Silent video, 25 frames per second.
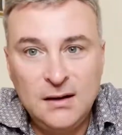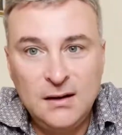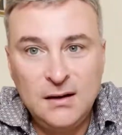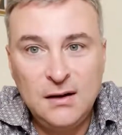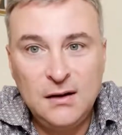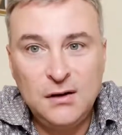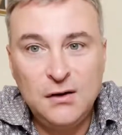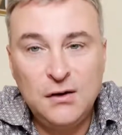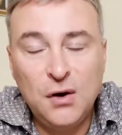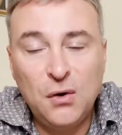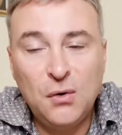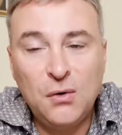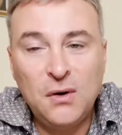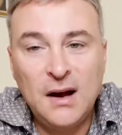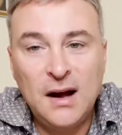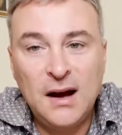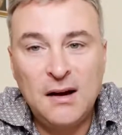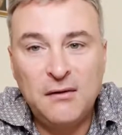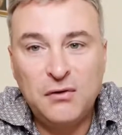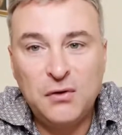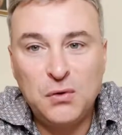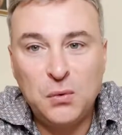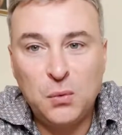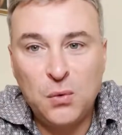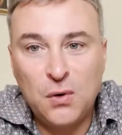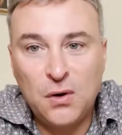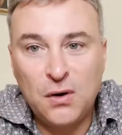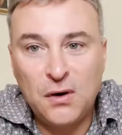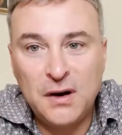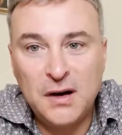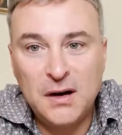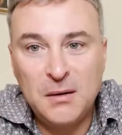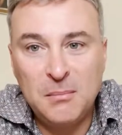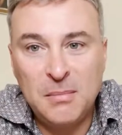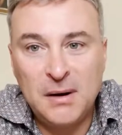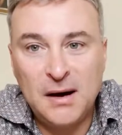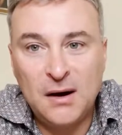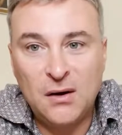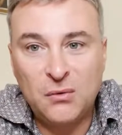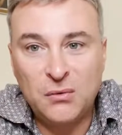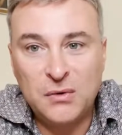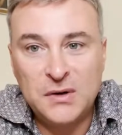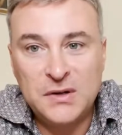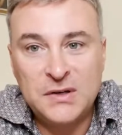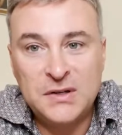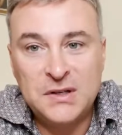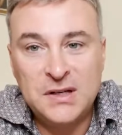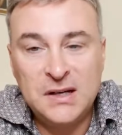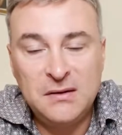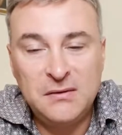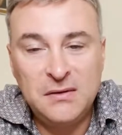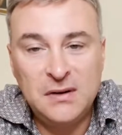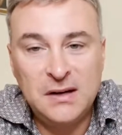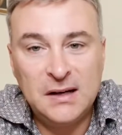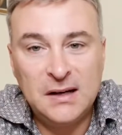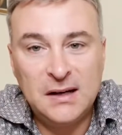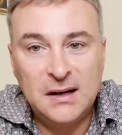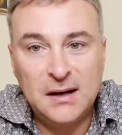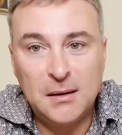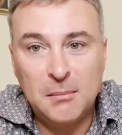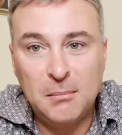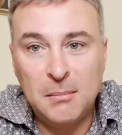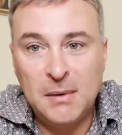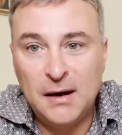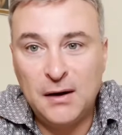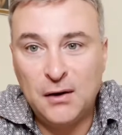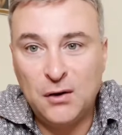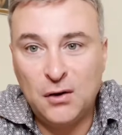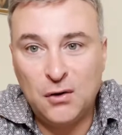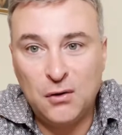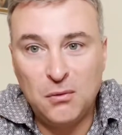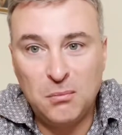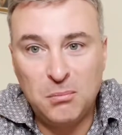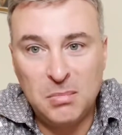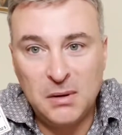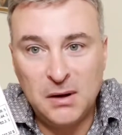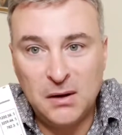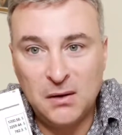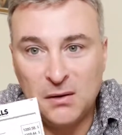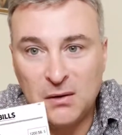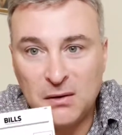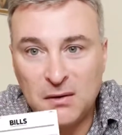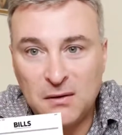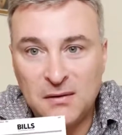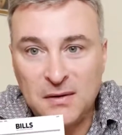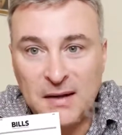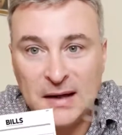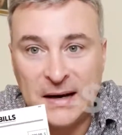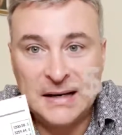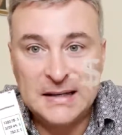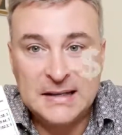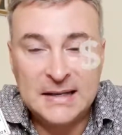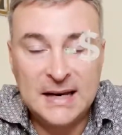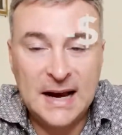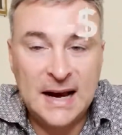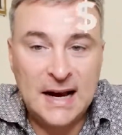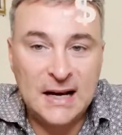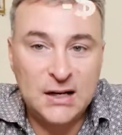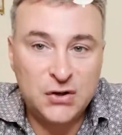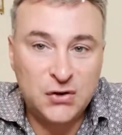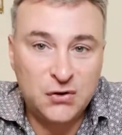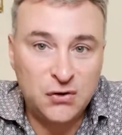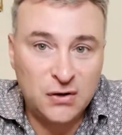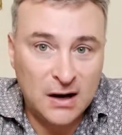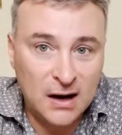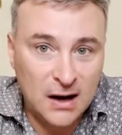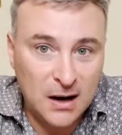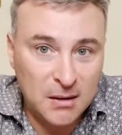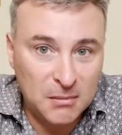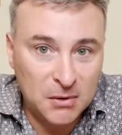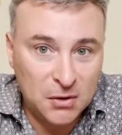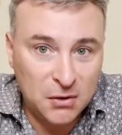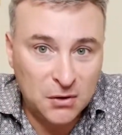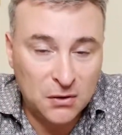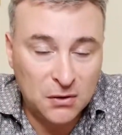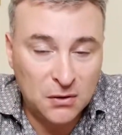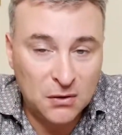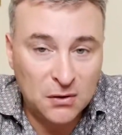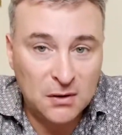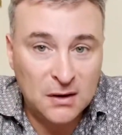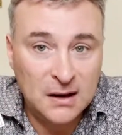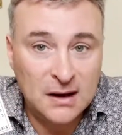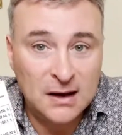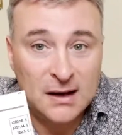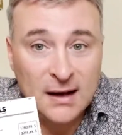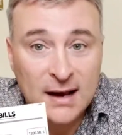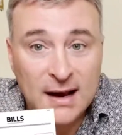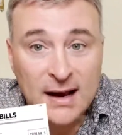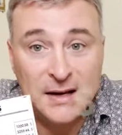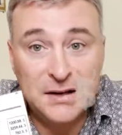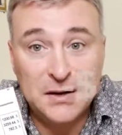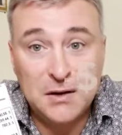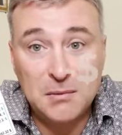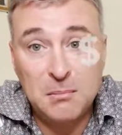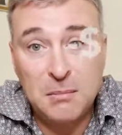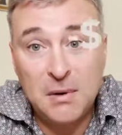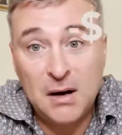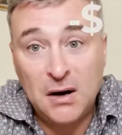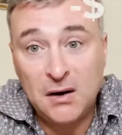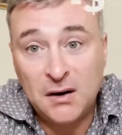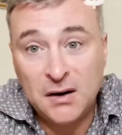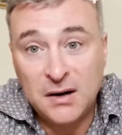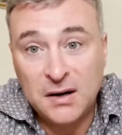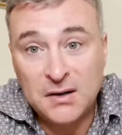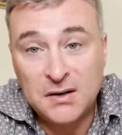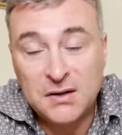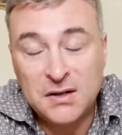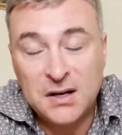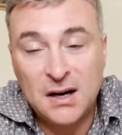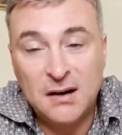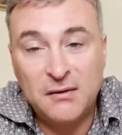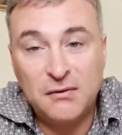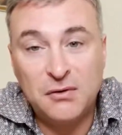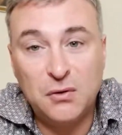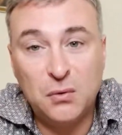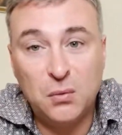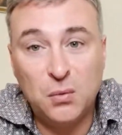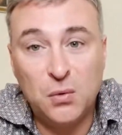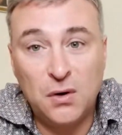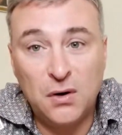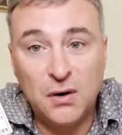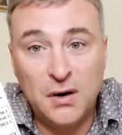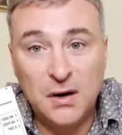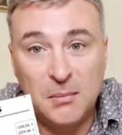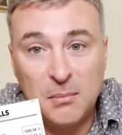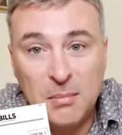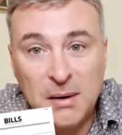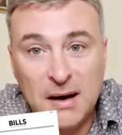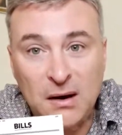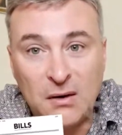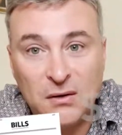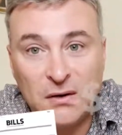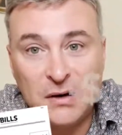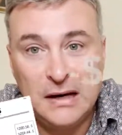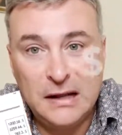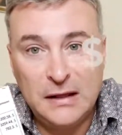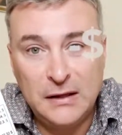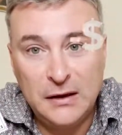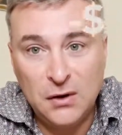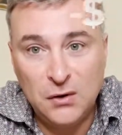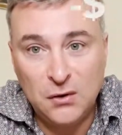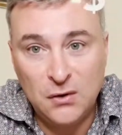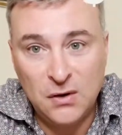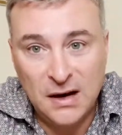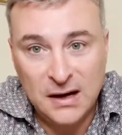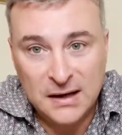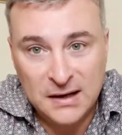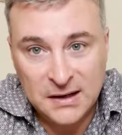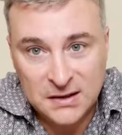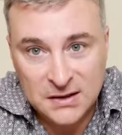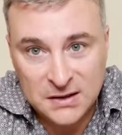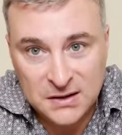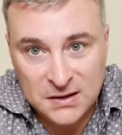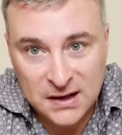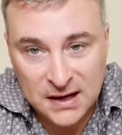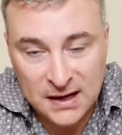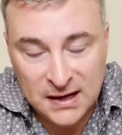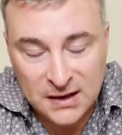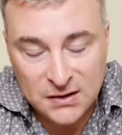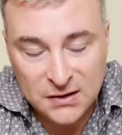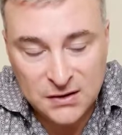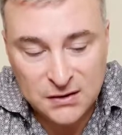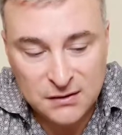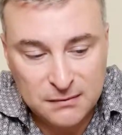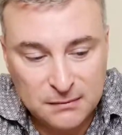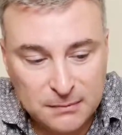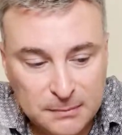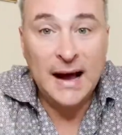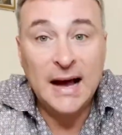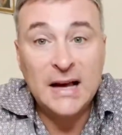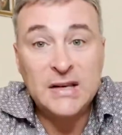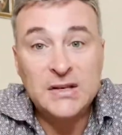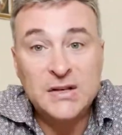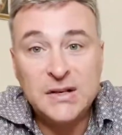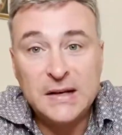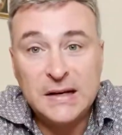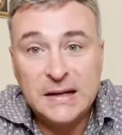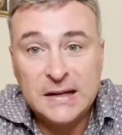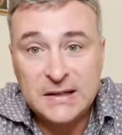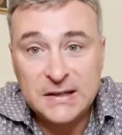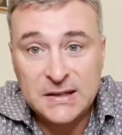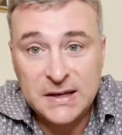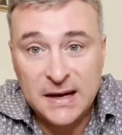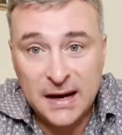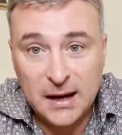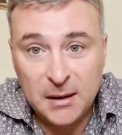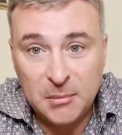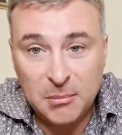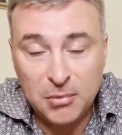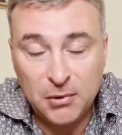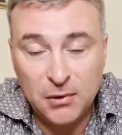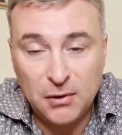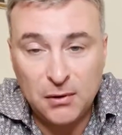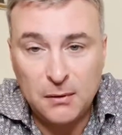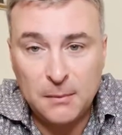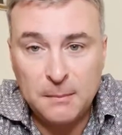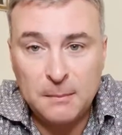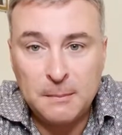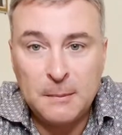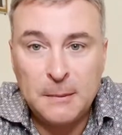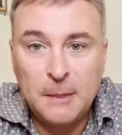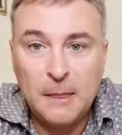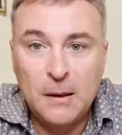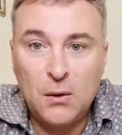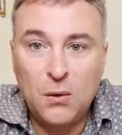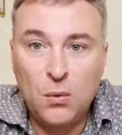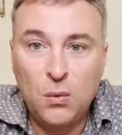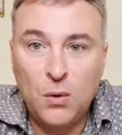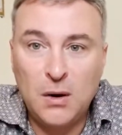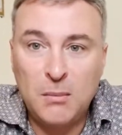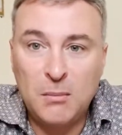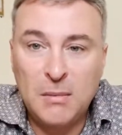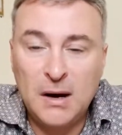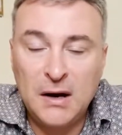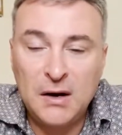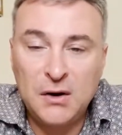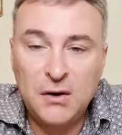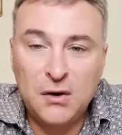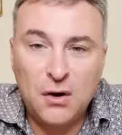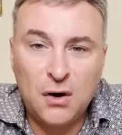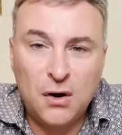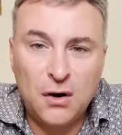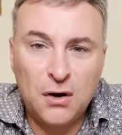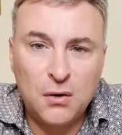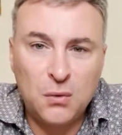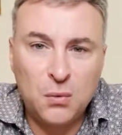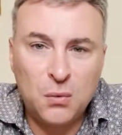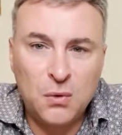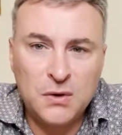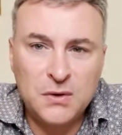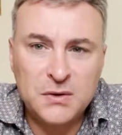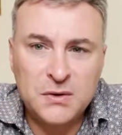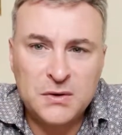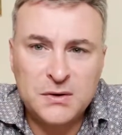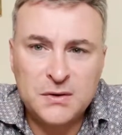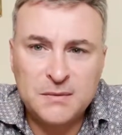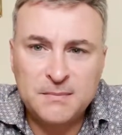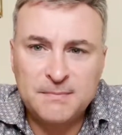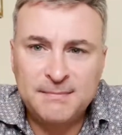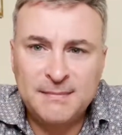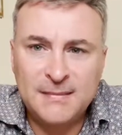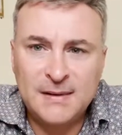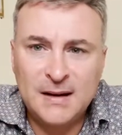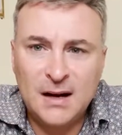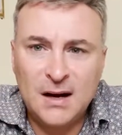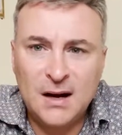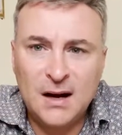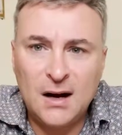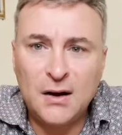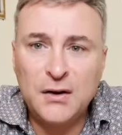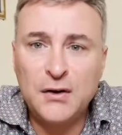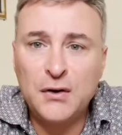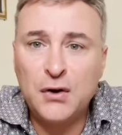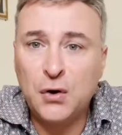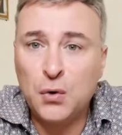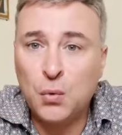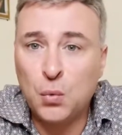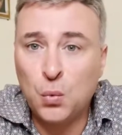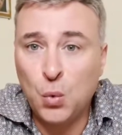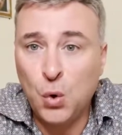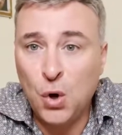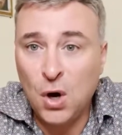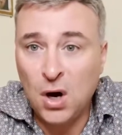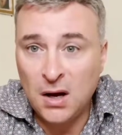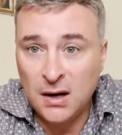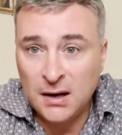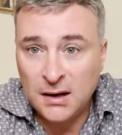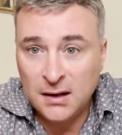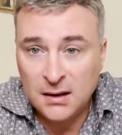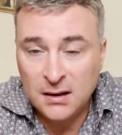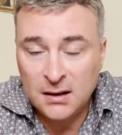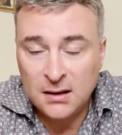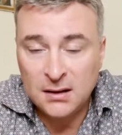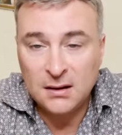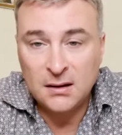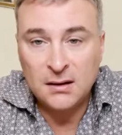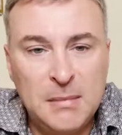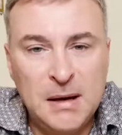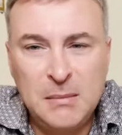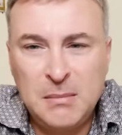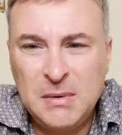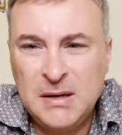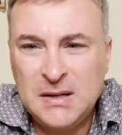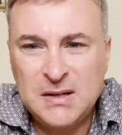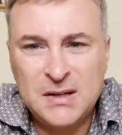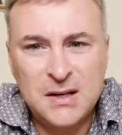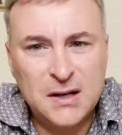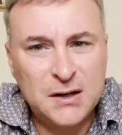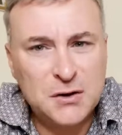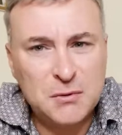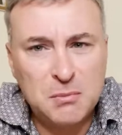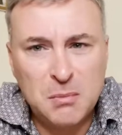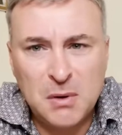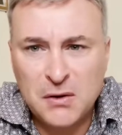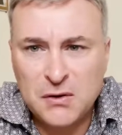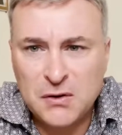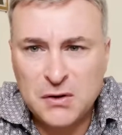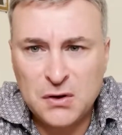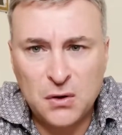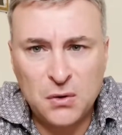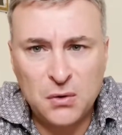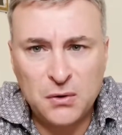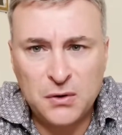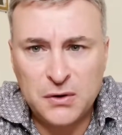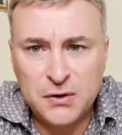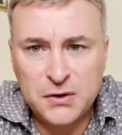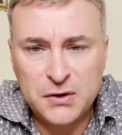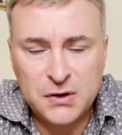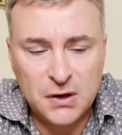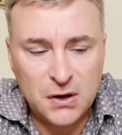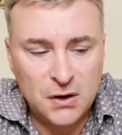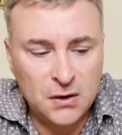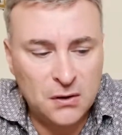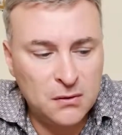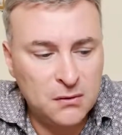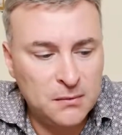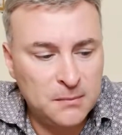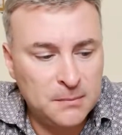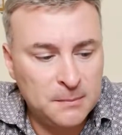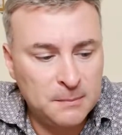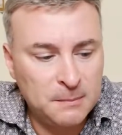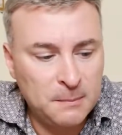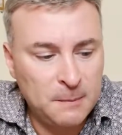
You don't have to worry about receiving a medical bill that is astronomical as Americans have to worry about in the United States. As an example, when my daughter was under one, maybe six months old or so,